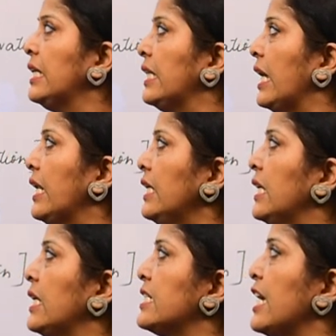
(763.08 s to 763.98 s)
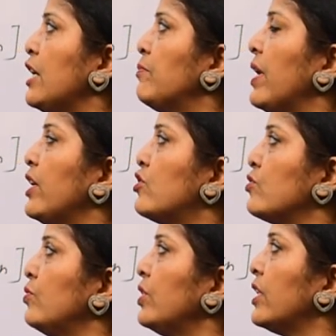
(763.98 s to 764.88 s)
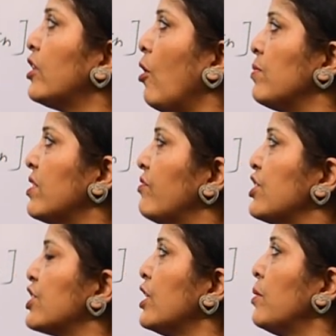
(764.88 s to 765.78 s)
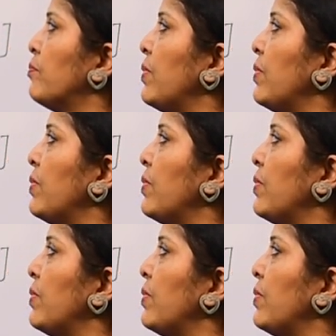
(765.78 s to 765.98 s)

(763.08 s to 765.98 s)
Then 10 by 2 observation